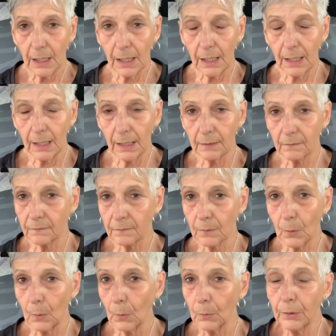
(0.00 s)
And
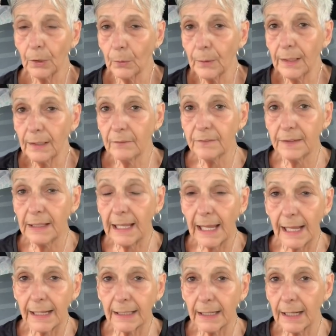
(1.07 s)
so, you know, he lives in
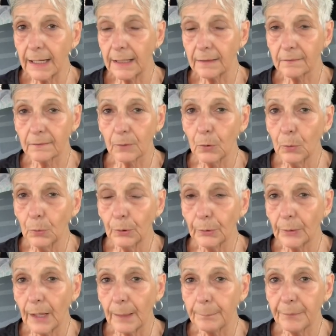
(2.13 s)
Canada. It's
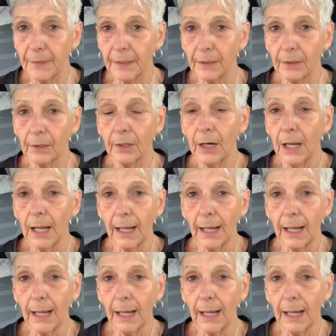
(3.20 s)
cooler up there.